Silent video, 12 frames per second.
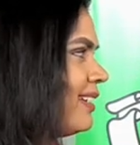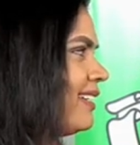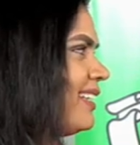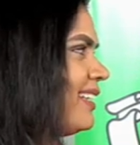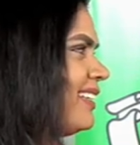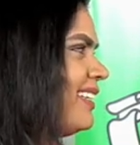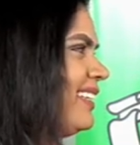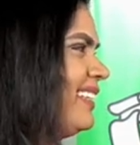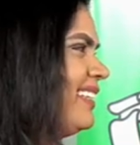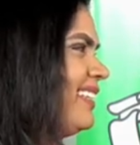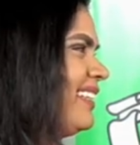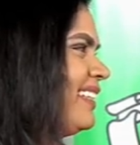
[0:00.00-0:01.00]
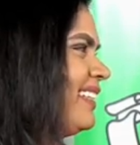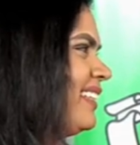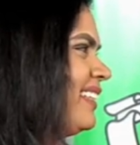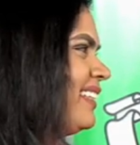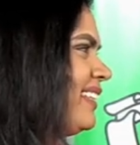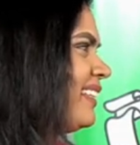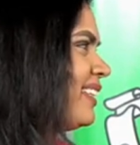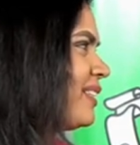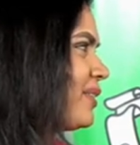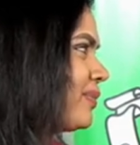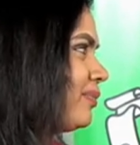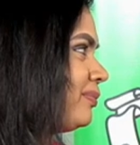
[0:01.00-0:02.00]

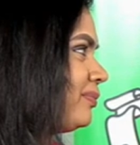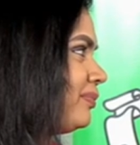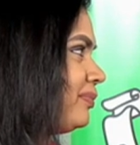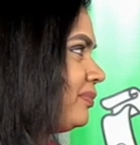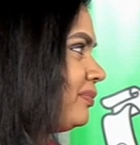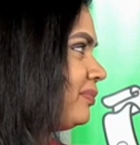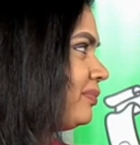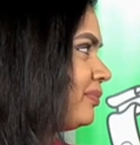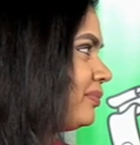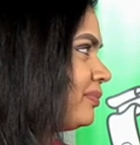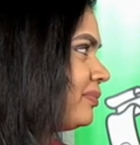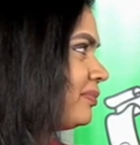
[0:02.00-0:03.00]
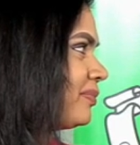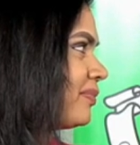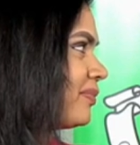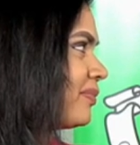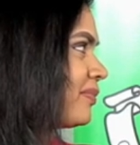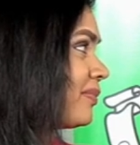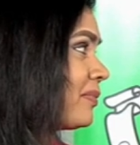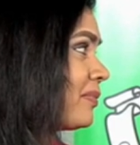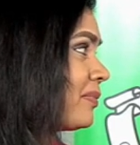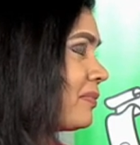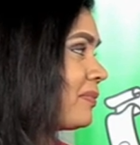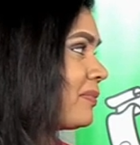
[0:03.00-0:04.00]

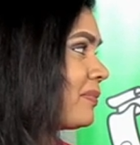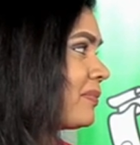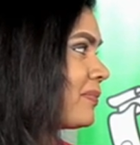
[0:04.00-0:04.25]
(not speaking)